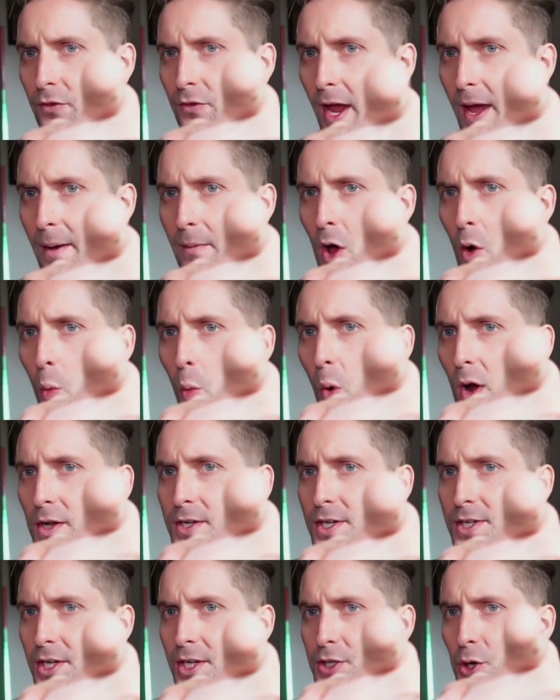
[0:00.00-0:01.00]
Yeah. What
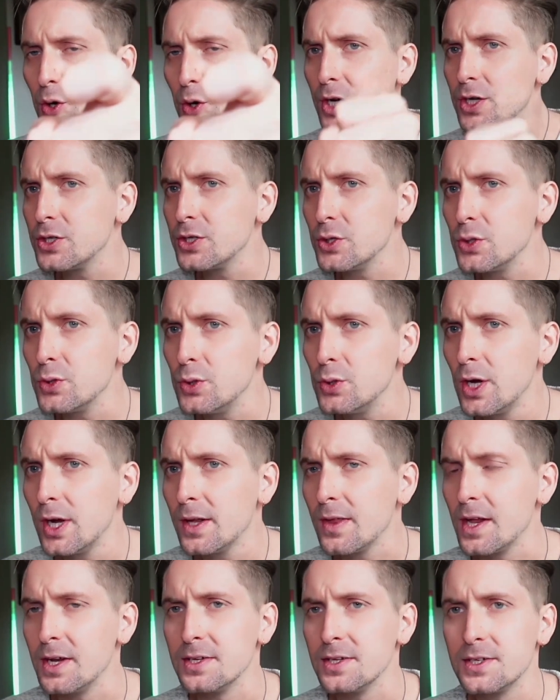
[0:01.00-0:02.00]
does the token do
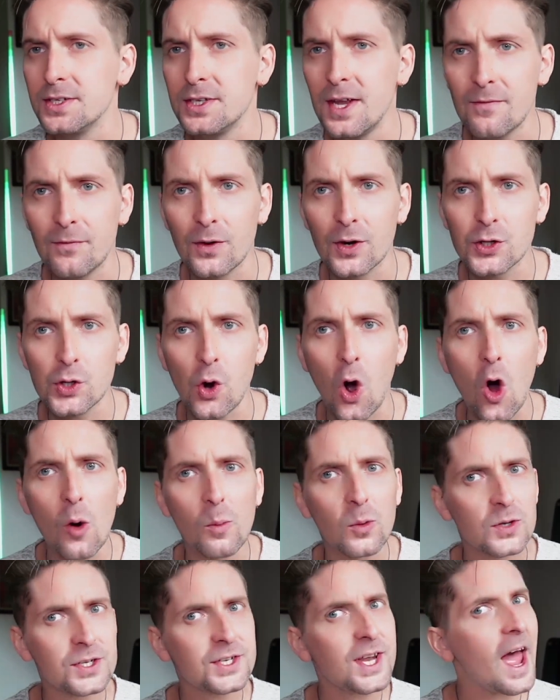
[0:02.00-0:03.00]
that is different to
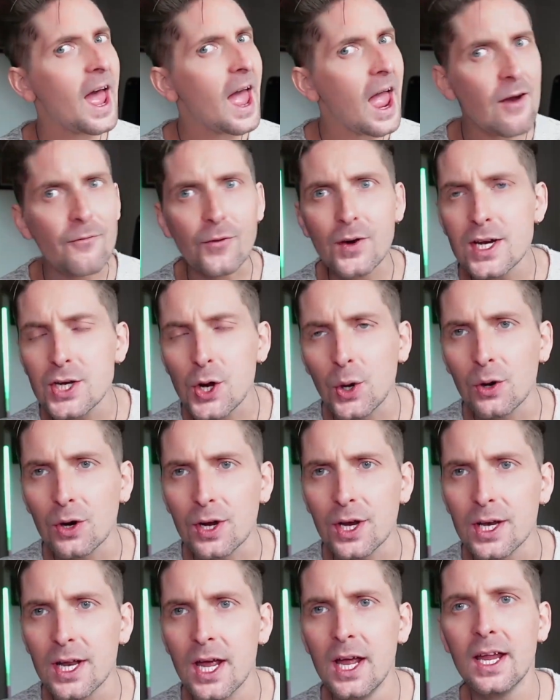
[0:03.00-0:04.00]
almost every
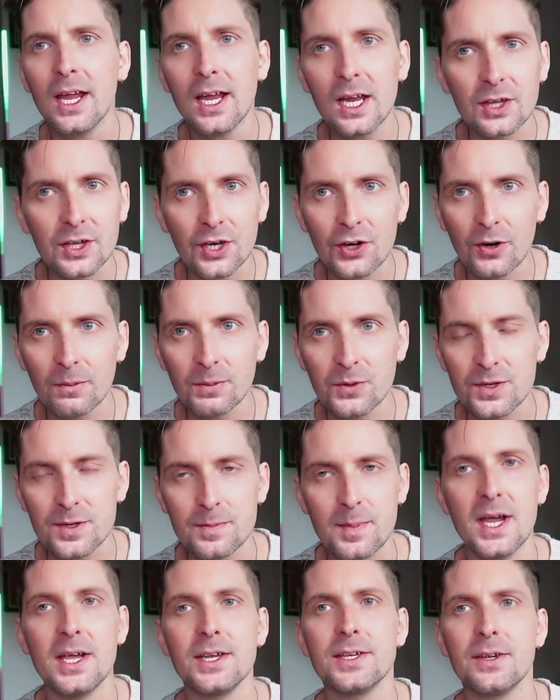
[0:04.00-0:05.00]
token in the crypto
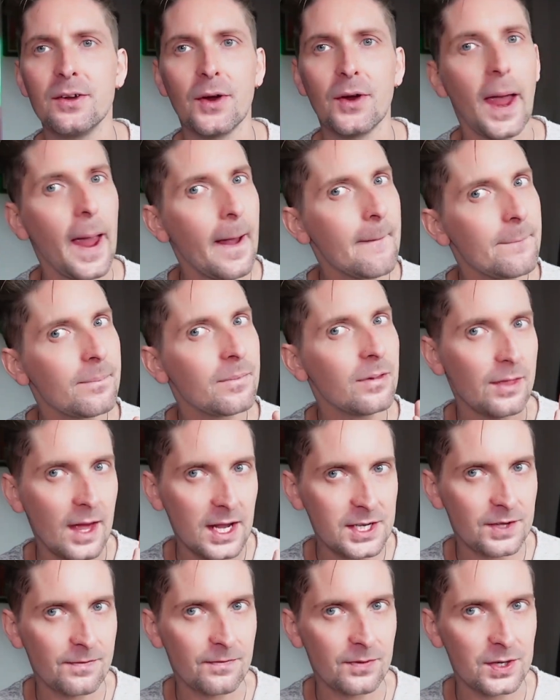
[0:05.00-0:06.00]
space? Okay.
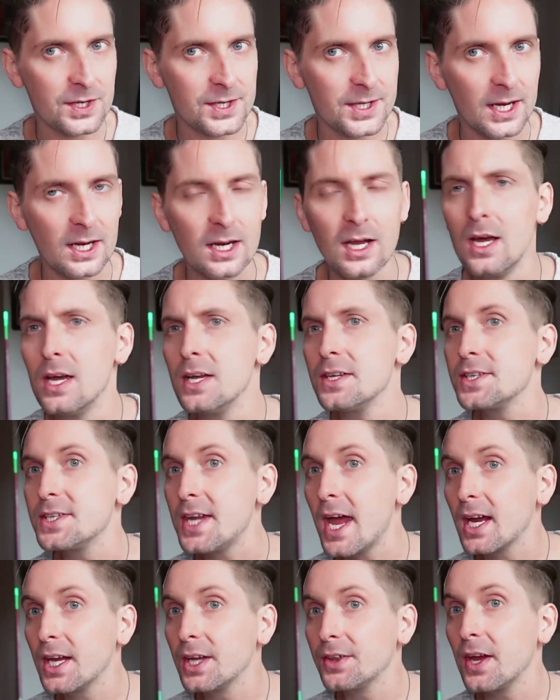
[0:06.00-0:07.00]
That's the first thing.
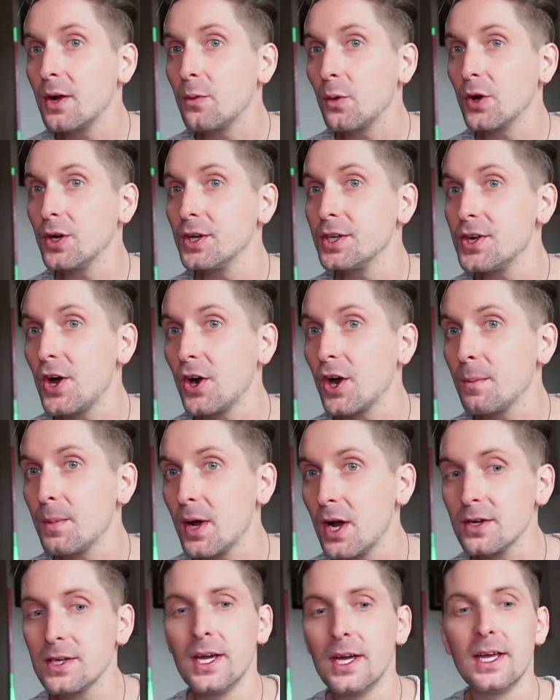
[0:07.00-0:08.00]
Second thing we're going to talk
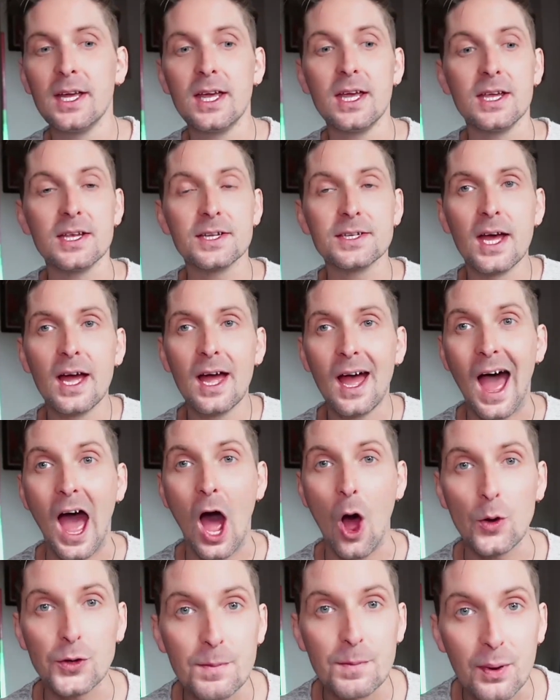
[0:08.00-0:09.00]
about is
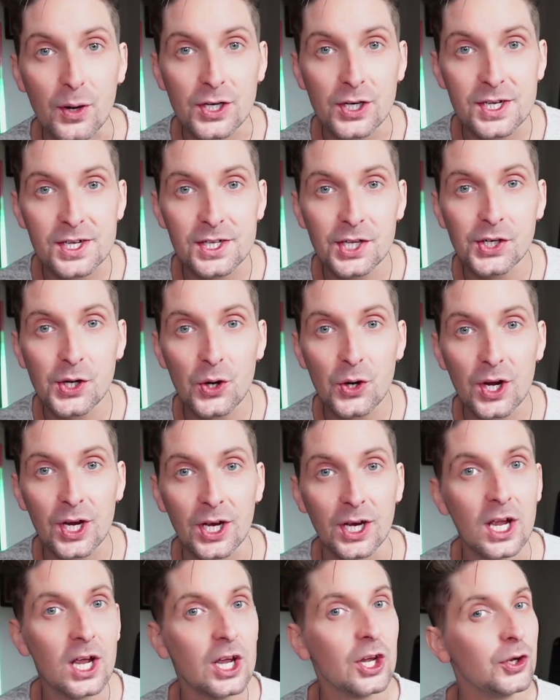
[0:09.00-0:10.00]
how to purchase the
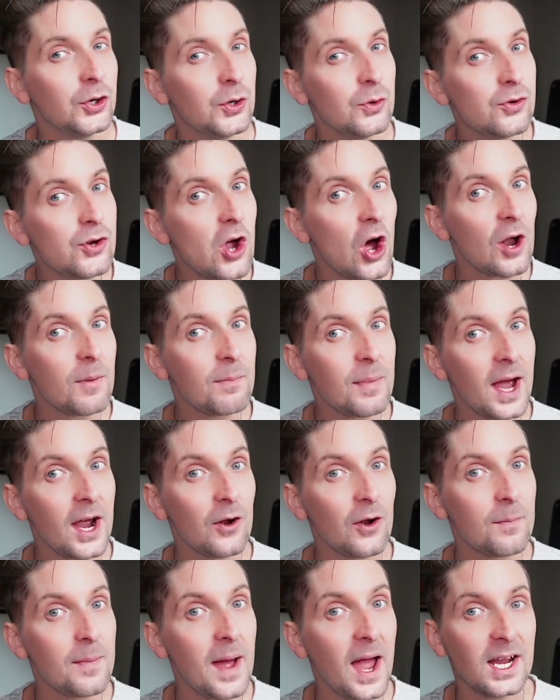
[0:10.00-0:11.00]
token. Do not buy
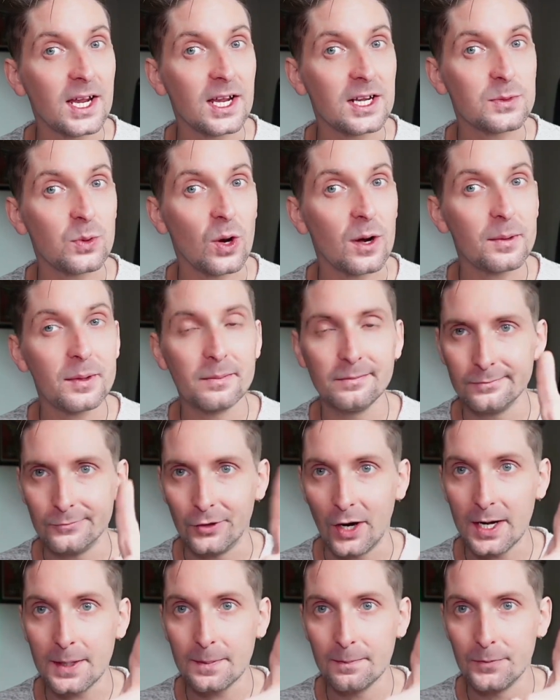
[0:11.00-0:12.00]
it on PancakeSwap,
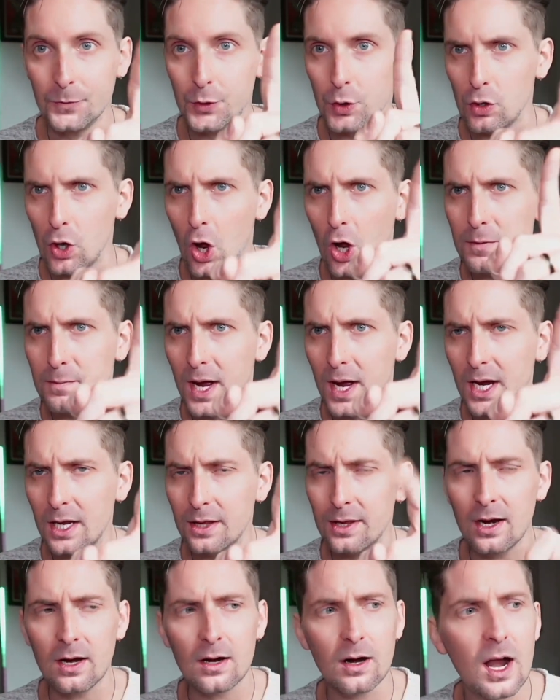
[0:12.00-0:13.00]
right? Do not buy
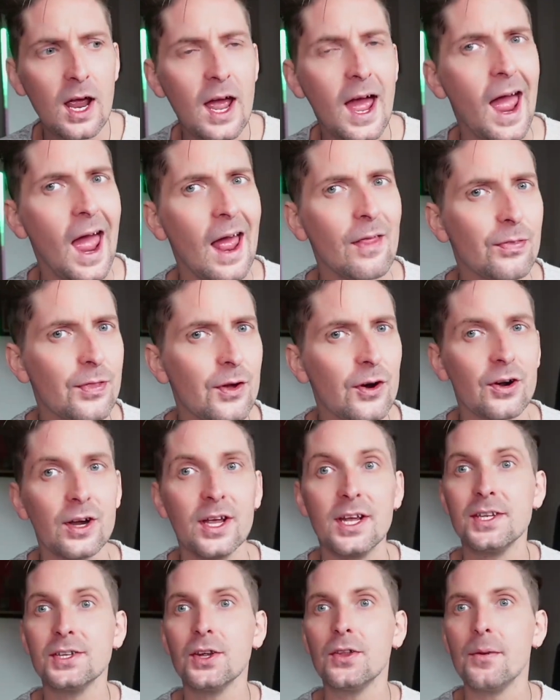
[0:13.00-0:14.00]
it there. And
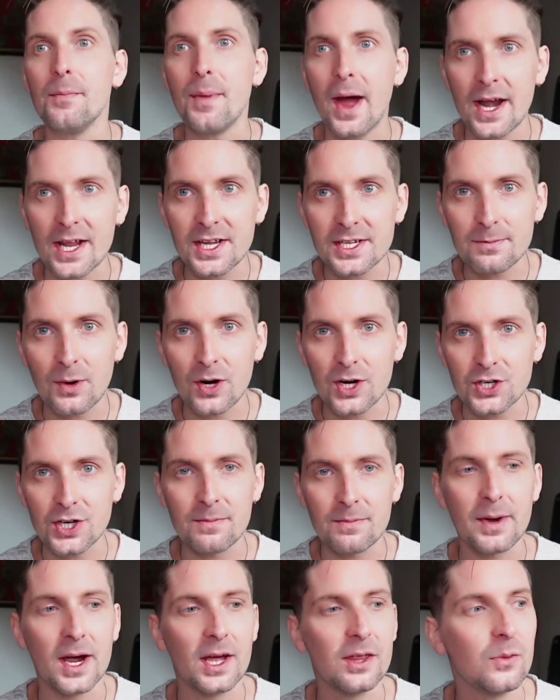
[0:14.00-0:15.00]
third, it is on the Binance Smart
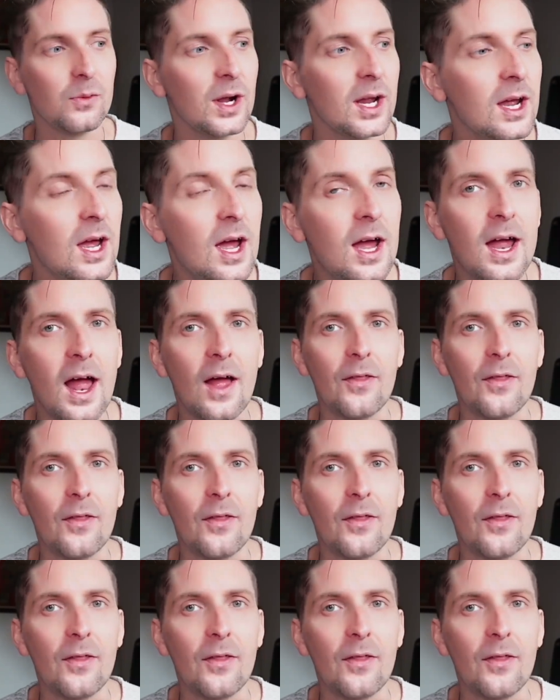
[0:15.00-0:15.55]
Chain, by the way.